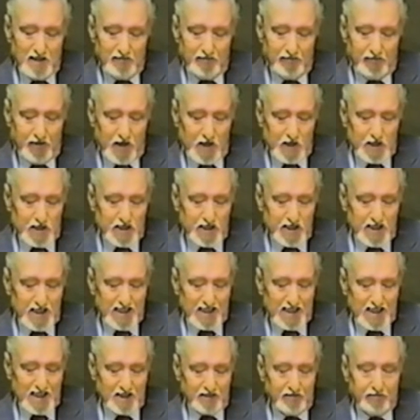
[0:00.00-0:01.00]

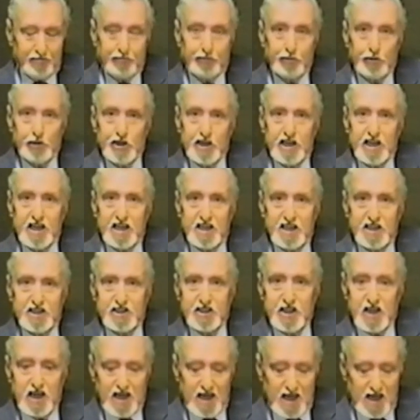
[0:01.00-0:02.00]
functioning in a free
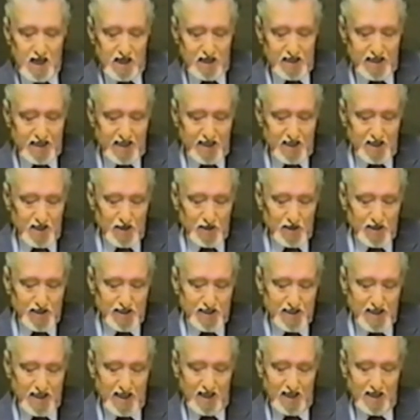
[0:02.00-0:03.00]
child ego
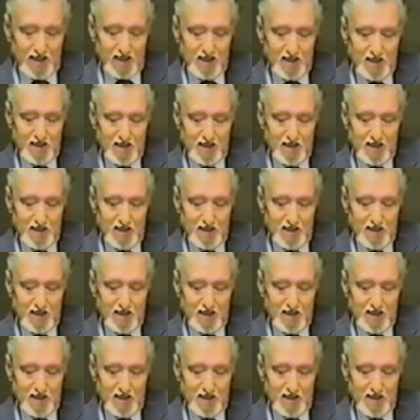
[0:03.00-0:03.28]
state.